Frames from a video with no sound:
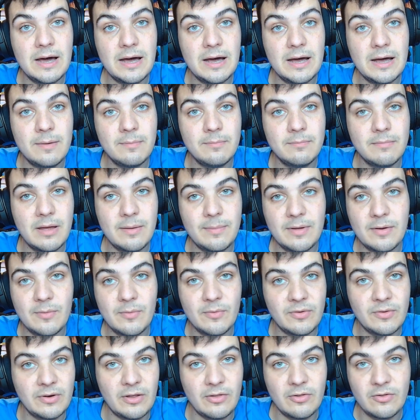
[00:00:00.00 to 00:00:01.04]
Maybe it was
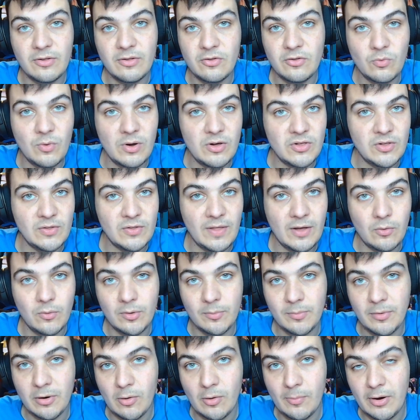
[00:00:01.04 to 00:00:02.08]
another situation like Wood
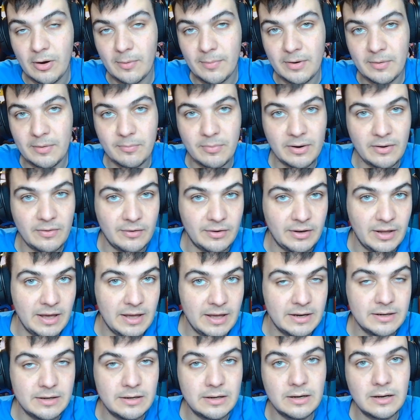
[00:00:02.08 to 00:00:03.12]
Barrel Bourbon and Brick of the Dead.
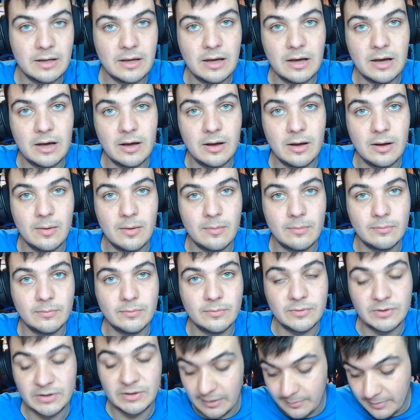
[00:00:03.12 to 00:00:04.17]

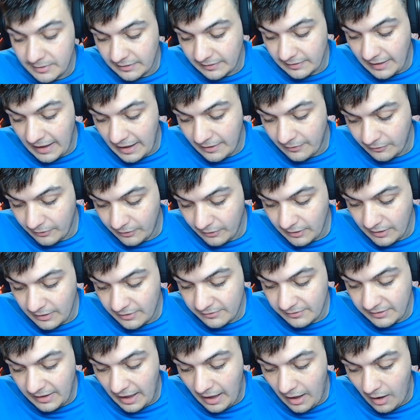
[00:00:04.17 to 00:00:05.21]
Liberty Lather is
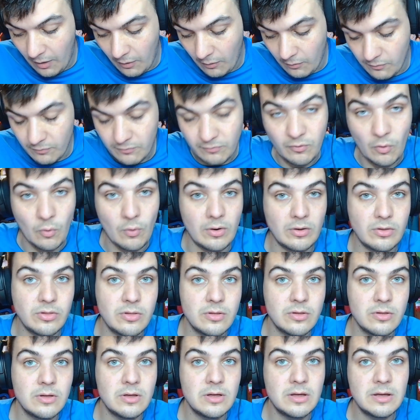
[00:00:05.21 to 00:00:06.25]
now fourth,
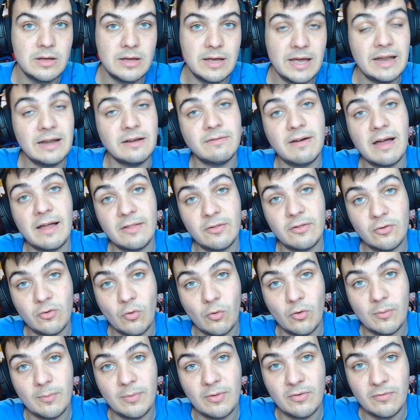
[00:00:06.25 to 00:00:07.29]
and Divine
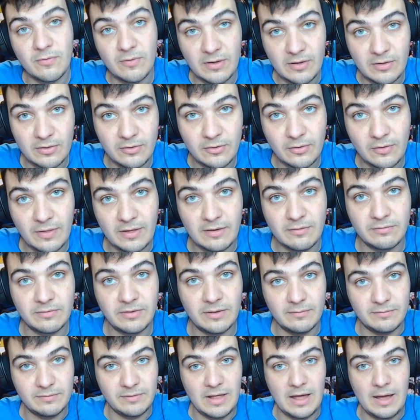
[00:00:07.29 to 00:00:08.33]
Storm is fifth, so they
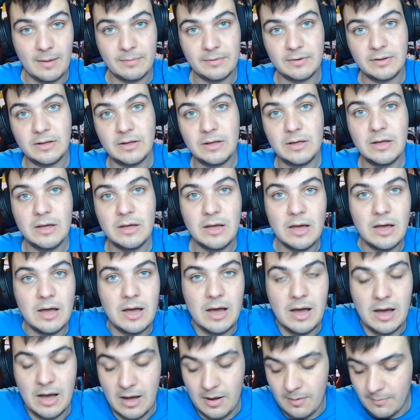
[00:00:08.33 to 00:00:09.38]
flip-flopped.
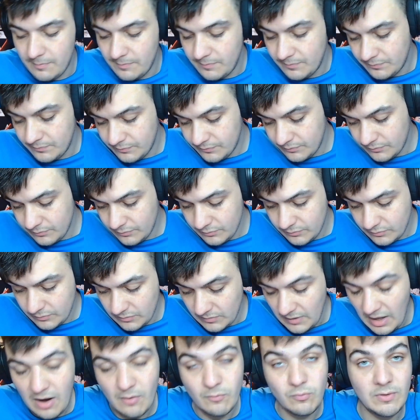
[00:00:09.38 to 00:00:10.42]
I
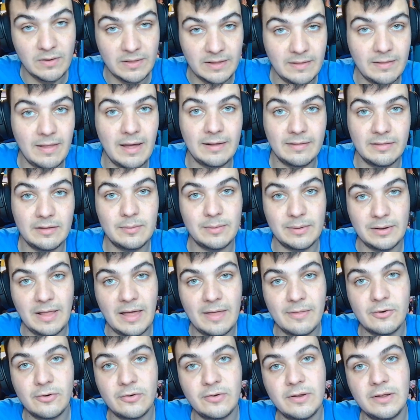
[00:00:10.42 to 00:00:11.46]
really like Liberty
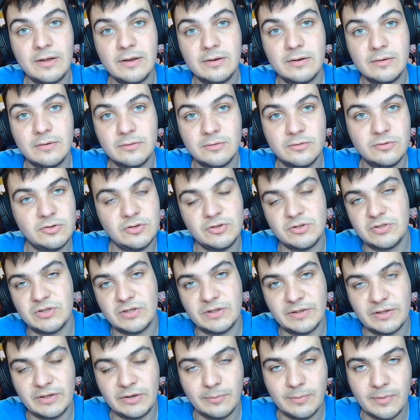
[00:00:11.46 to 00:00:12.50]
Lather scent just a
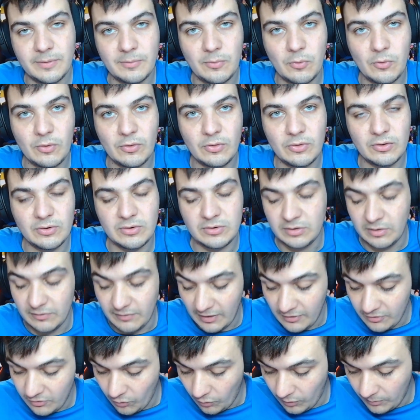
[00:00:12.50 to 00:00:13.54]
little bit more than Divine
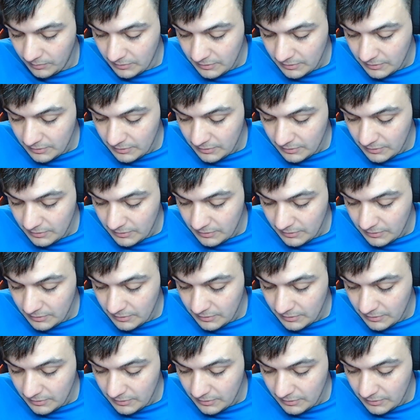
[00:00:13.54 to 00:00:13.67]
Storm.